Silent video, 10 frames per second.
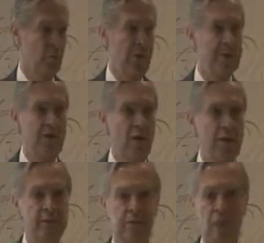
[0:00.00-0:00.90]
Well, is he
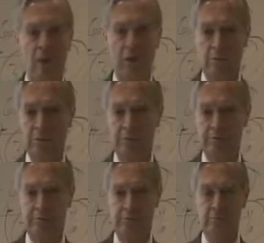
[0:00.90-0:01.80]
honest or not?
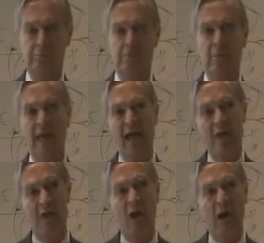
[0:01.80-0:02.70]

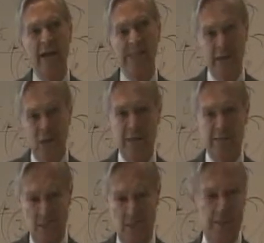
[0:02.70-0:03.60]
Yeah, you know,
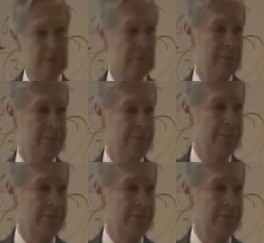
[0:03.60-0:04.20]
honest.